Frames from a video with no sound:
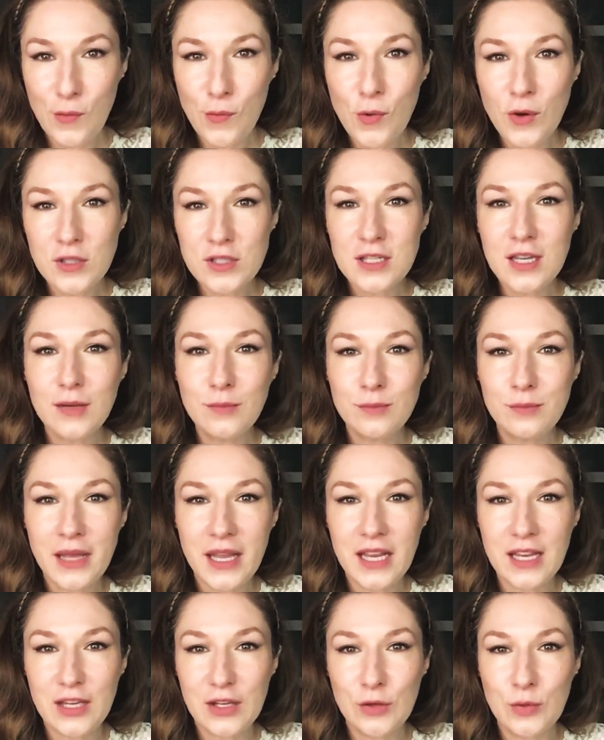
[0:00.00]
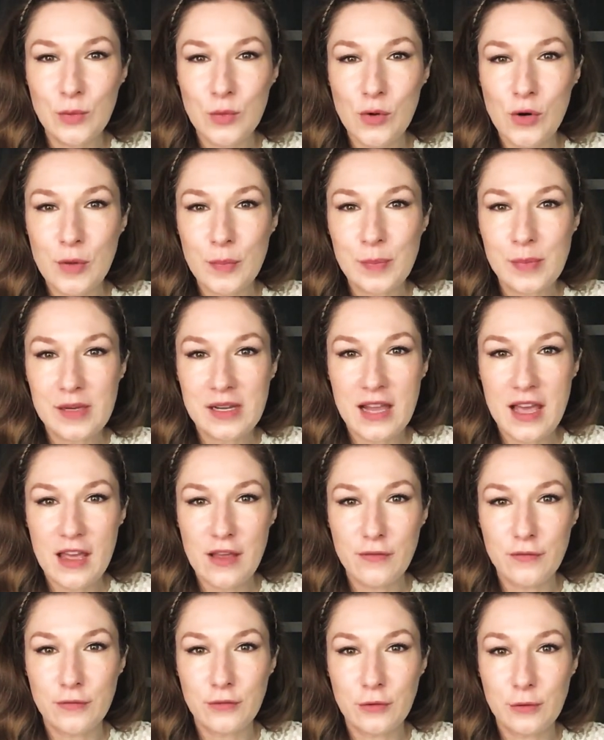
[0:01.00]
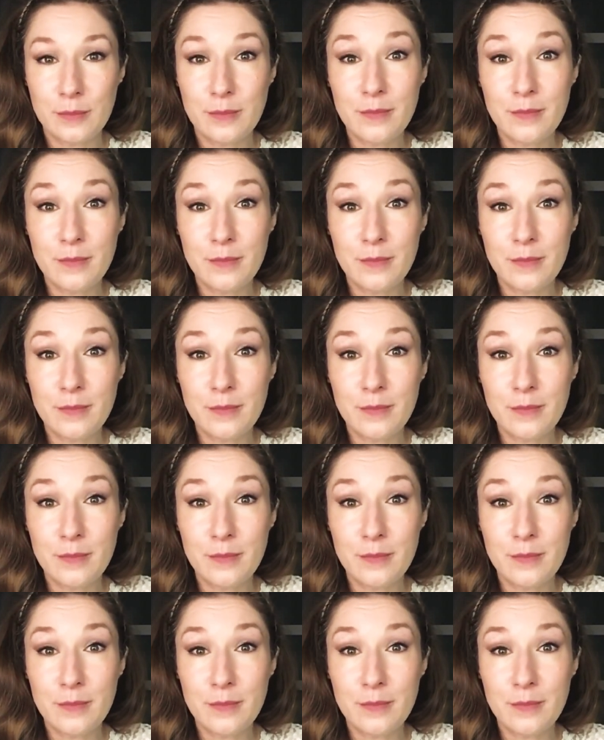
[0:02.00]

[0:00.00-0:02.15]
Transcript: What can make you more playful?